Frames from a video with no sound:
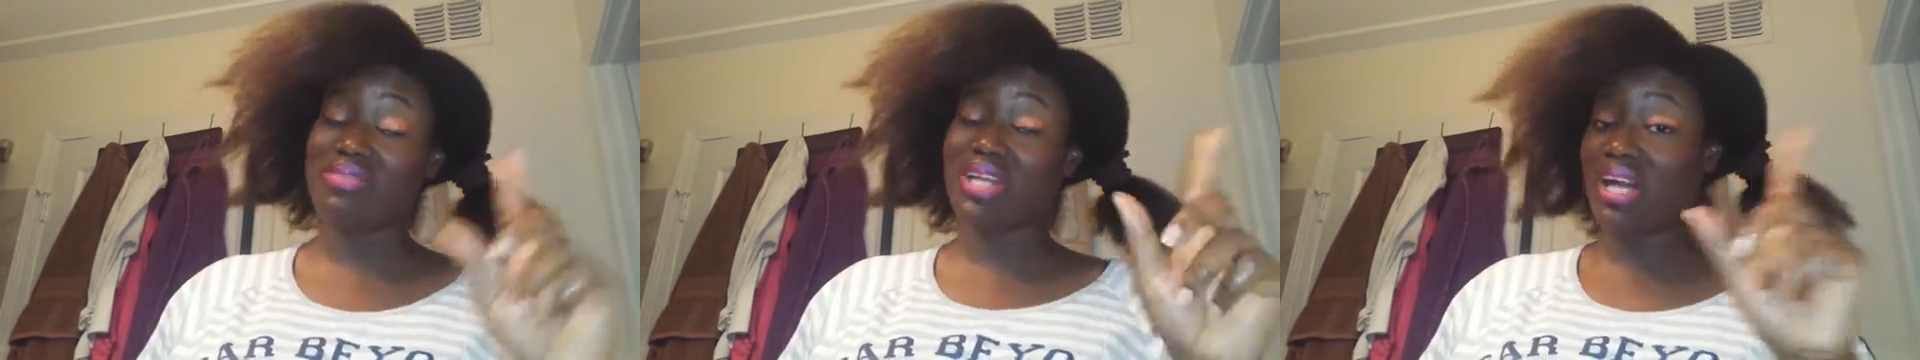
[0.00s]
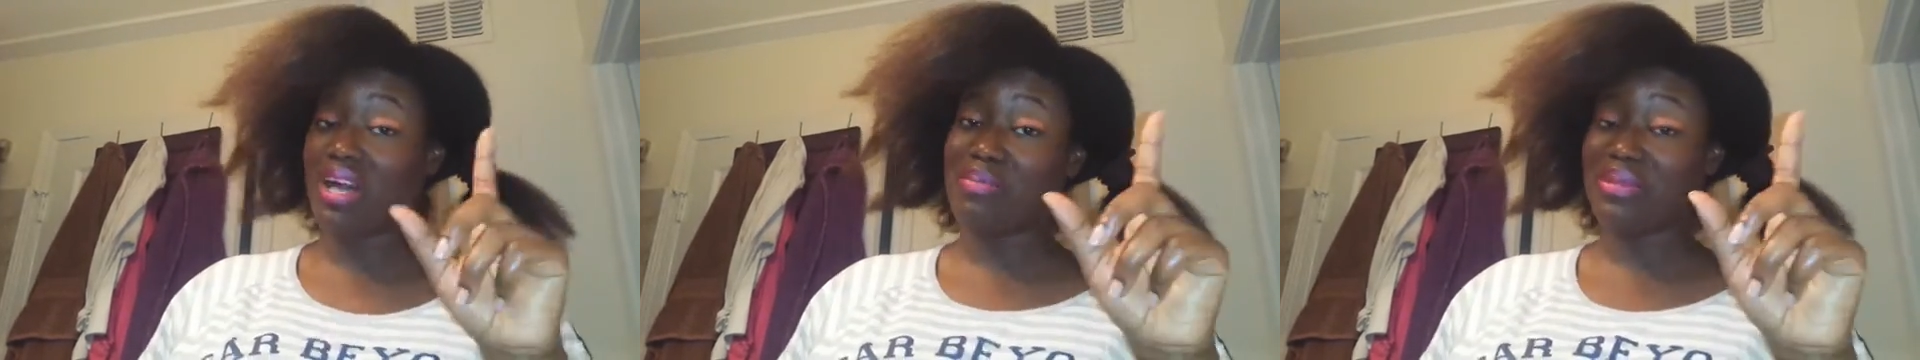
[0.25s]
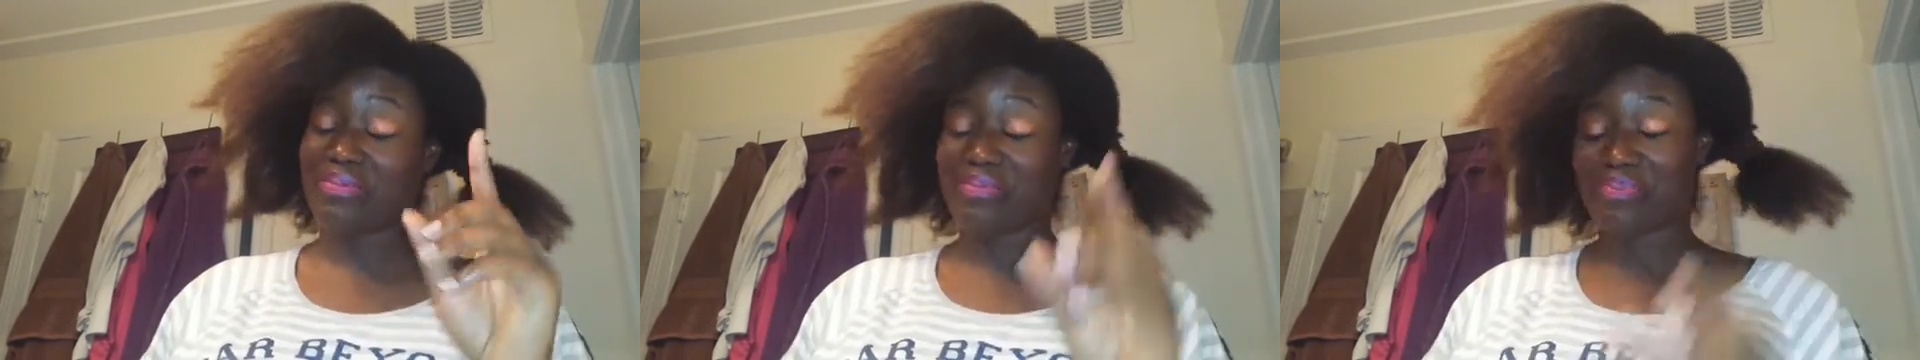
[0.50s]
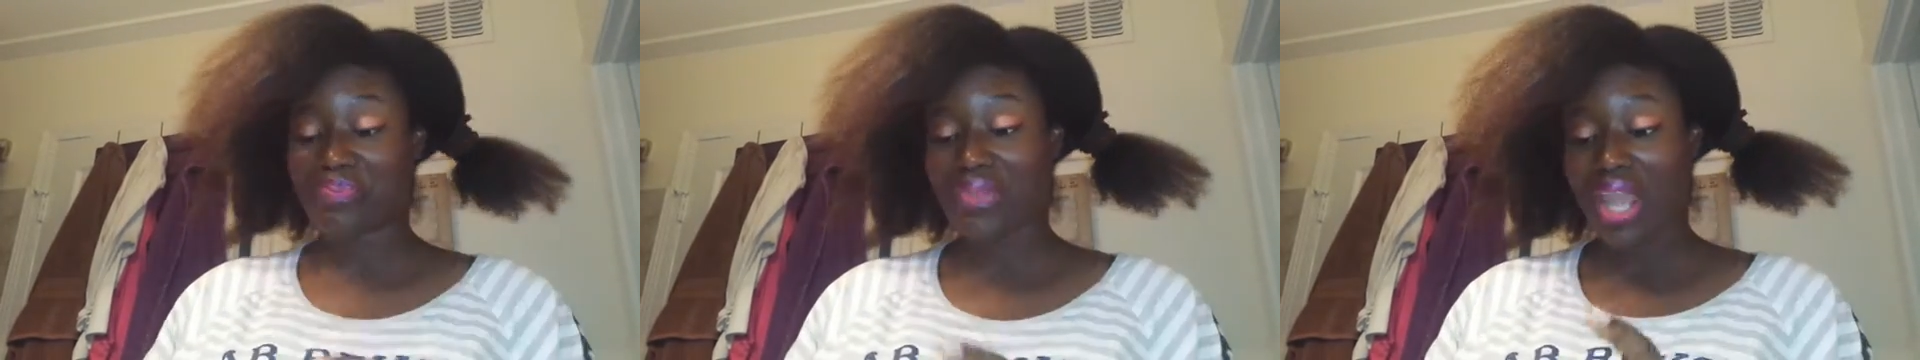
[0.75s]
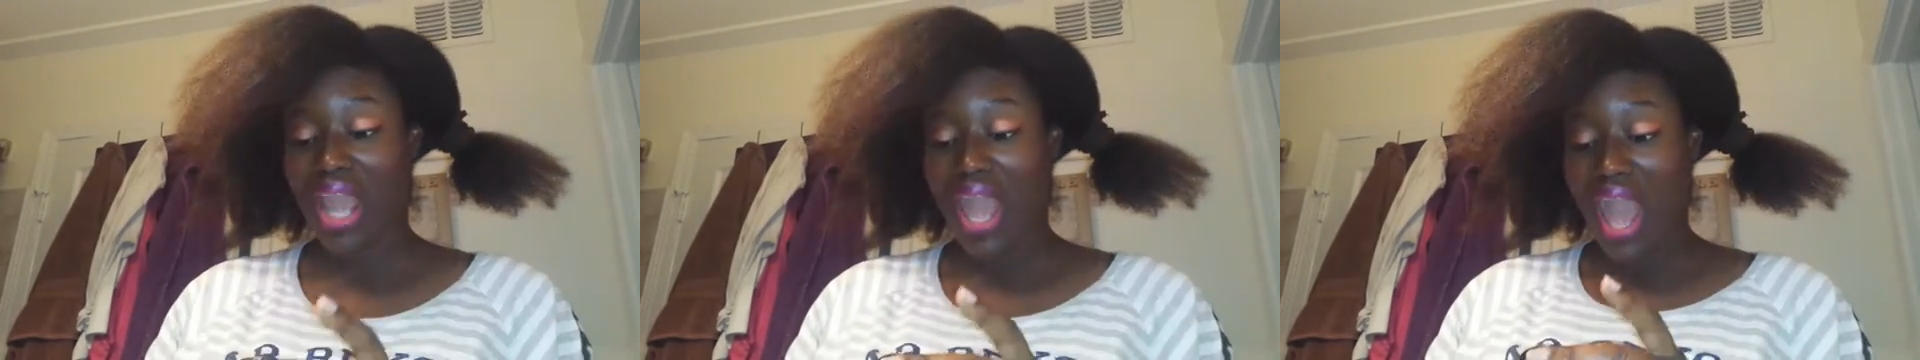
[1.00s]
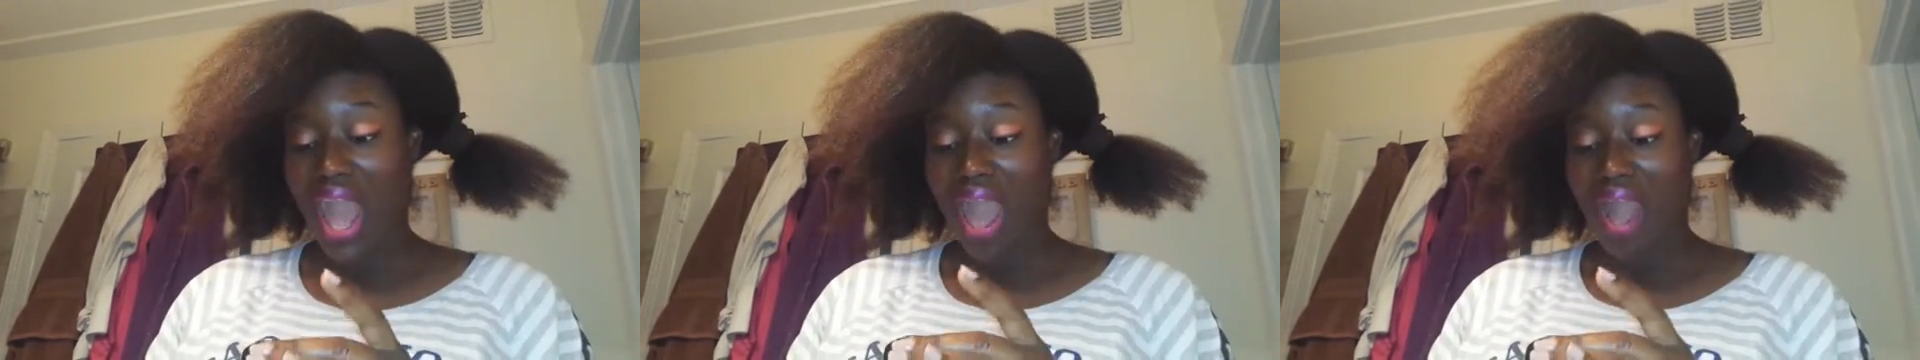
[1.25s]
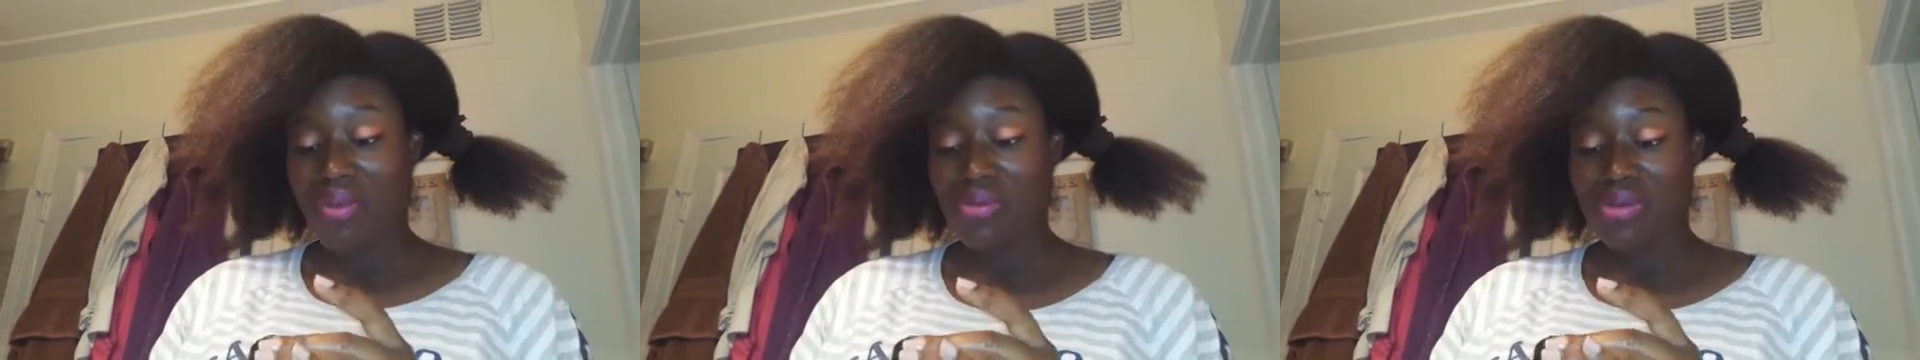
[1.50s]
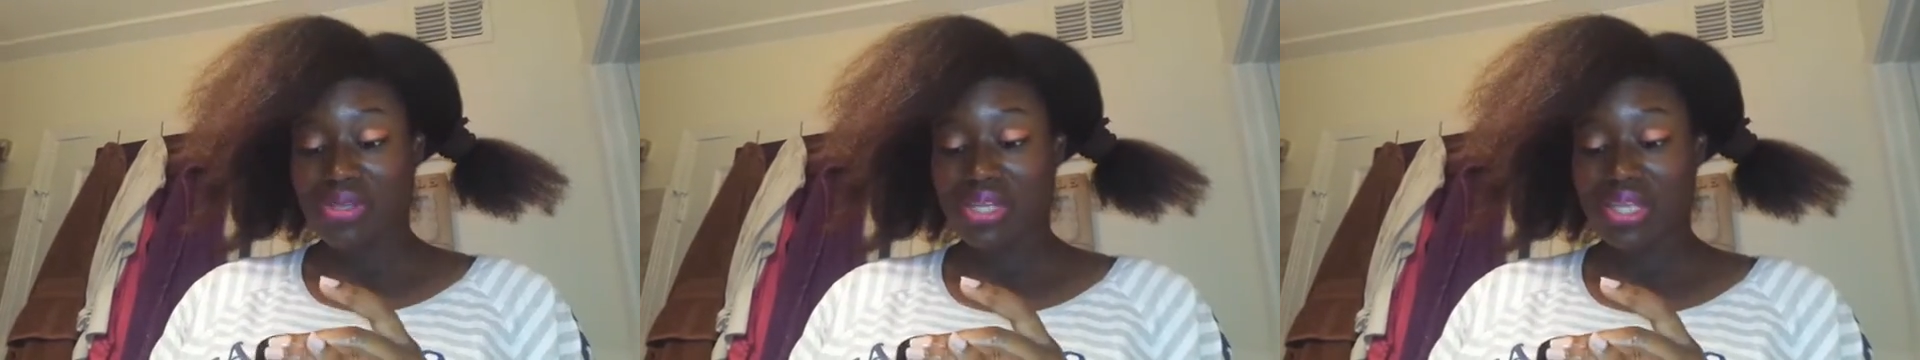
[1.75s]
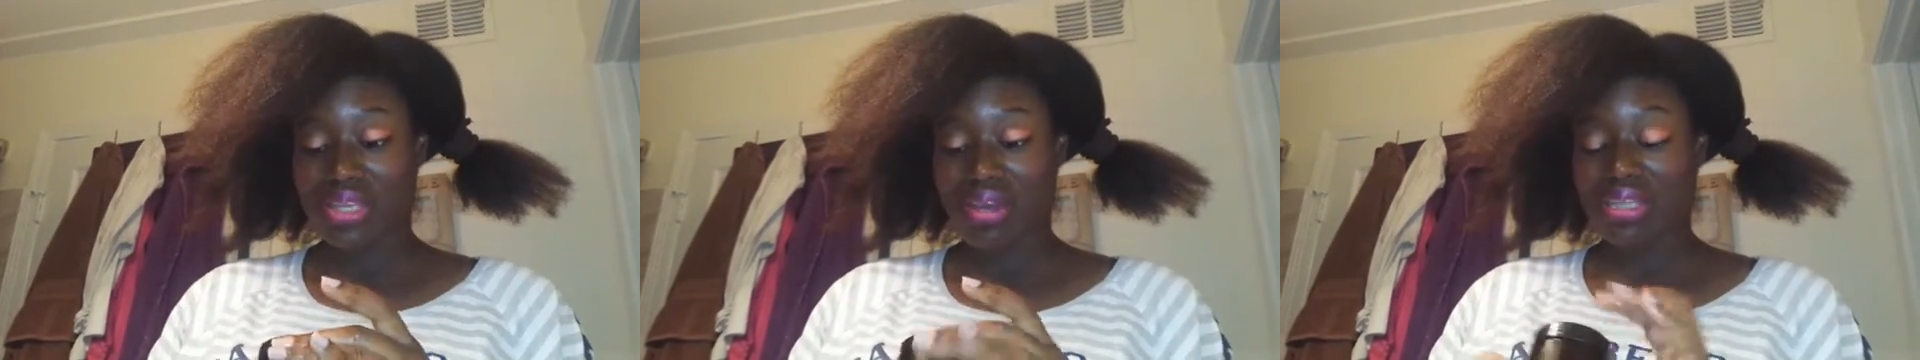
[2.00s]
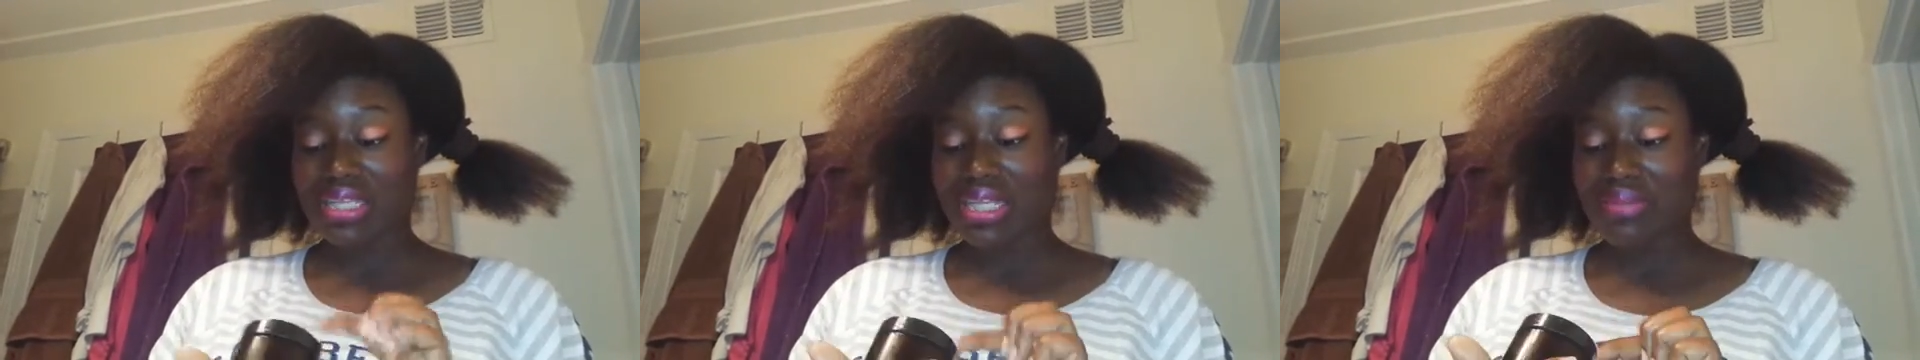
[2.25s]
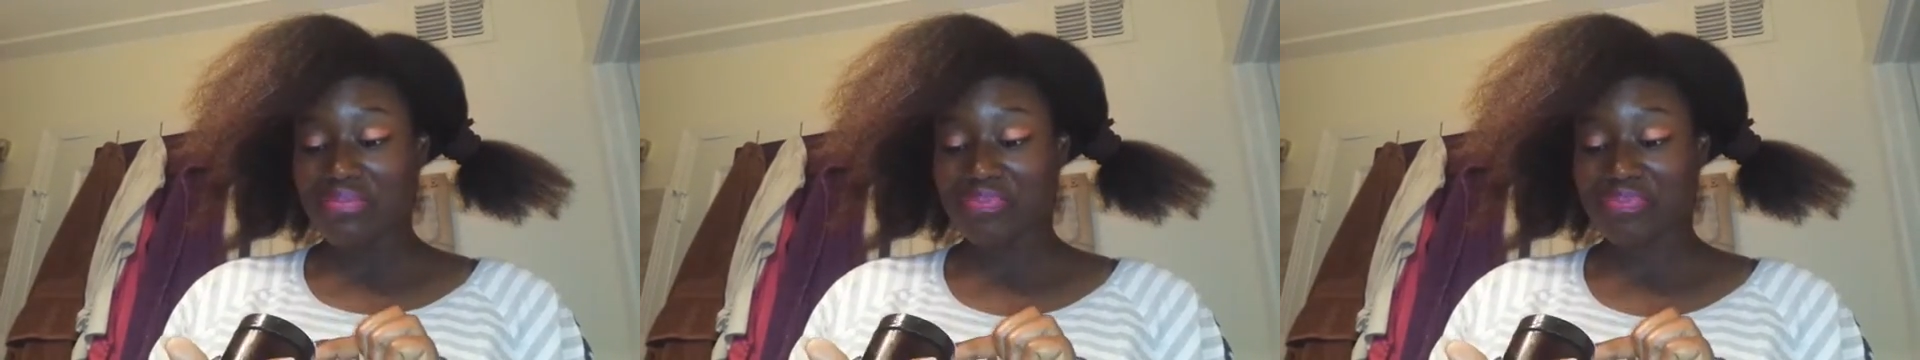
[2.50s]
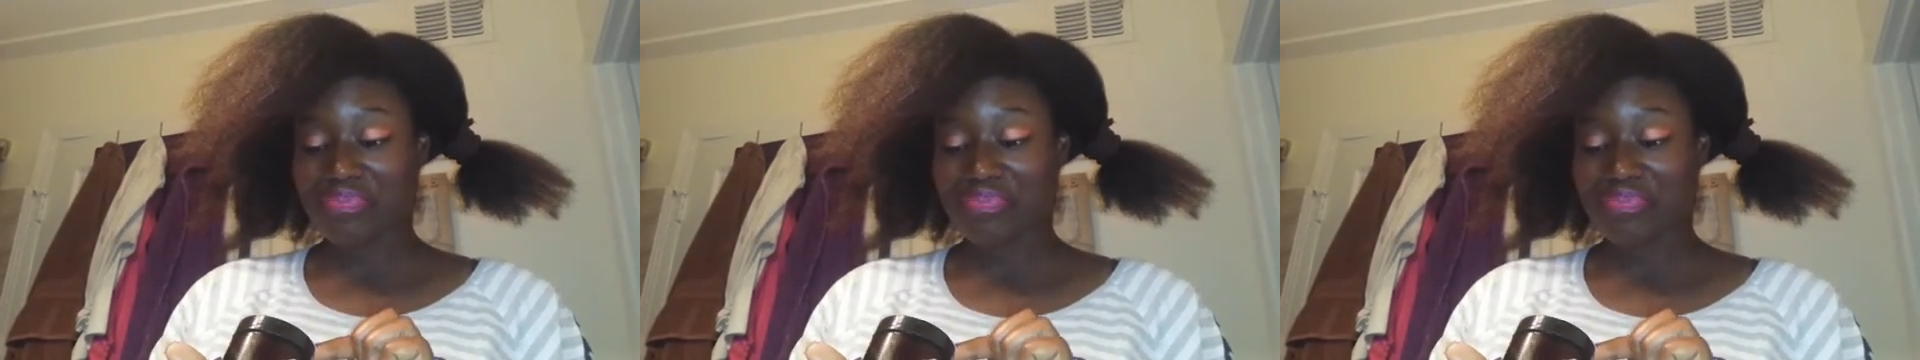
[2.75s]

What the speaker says: comma, I will hook y'all up.